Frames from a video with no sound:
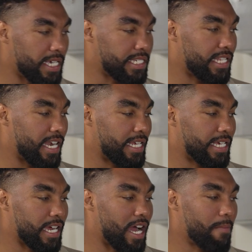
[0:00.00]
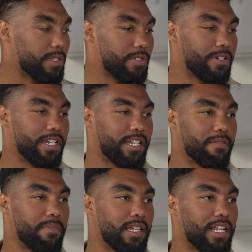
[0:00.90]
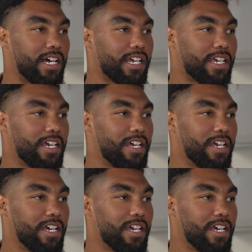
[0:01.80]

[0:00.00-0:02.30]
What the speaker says: I see that as like an opportunity to be like,